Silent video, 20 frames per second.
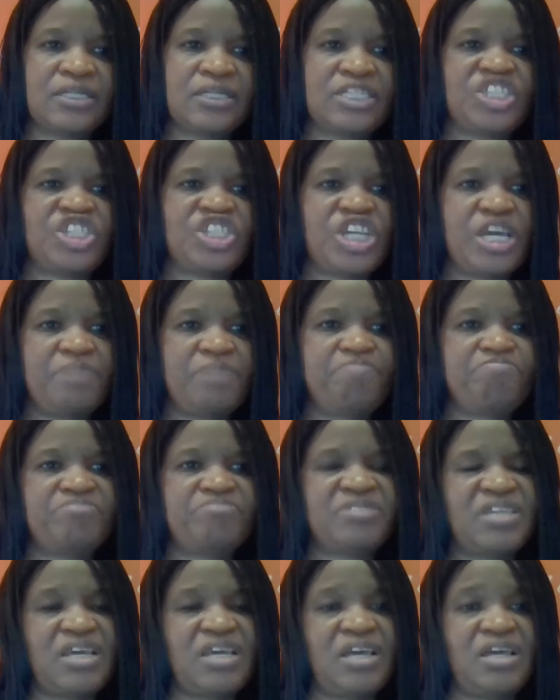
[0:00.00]

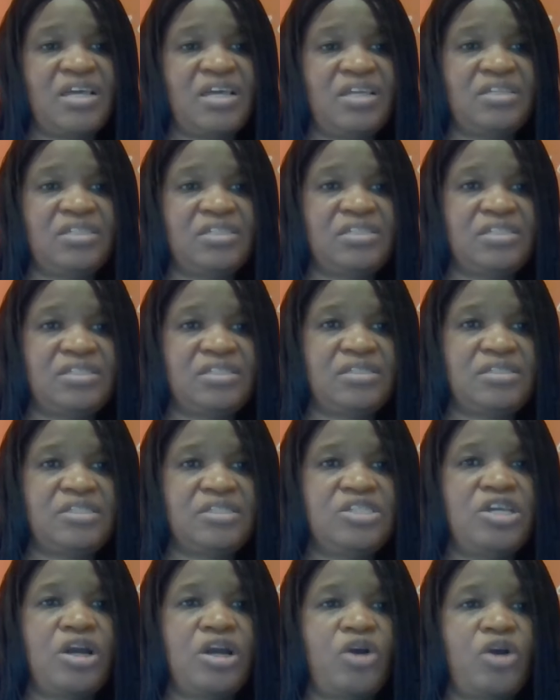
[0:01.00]
chapter
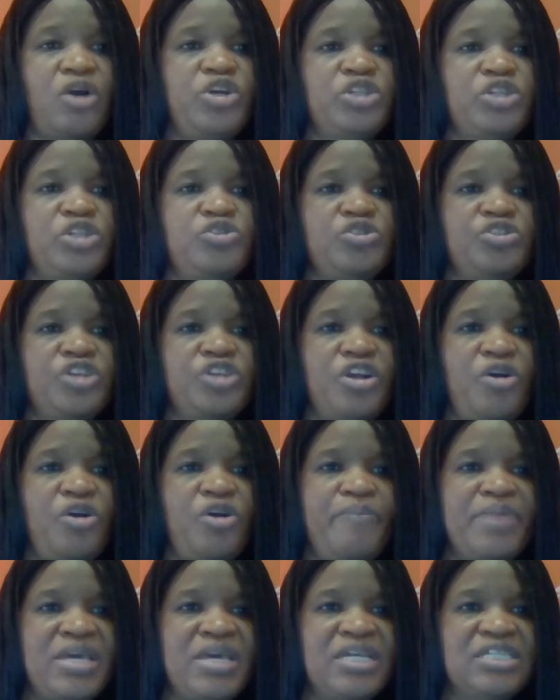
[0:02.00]
according to
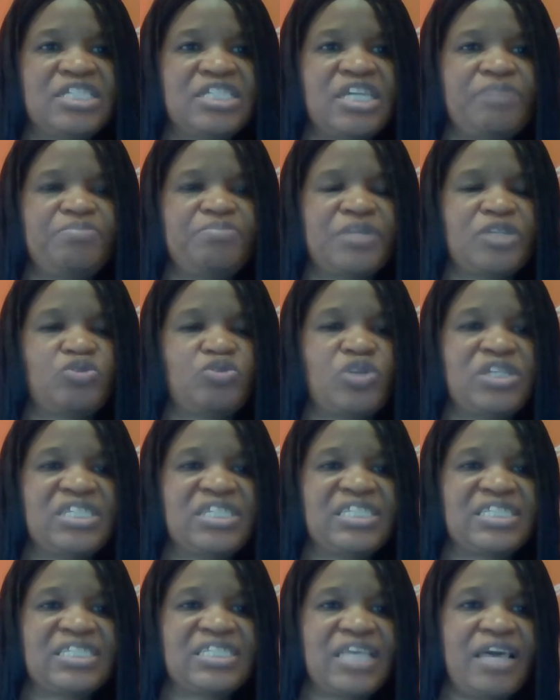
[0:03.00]
Deuteronomy chapter
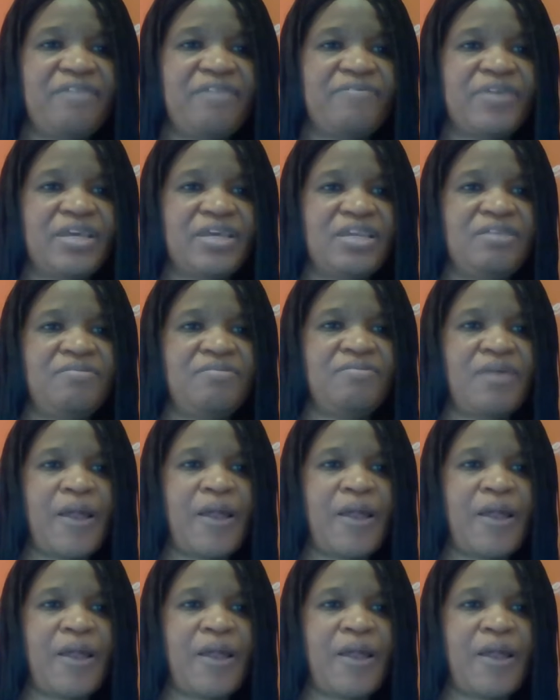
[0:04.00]
27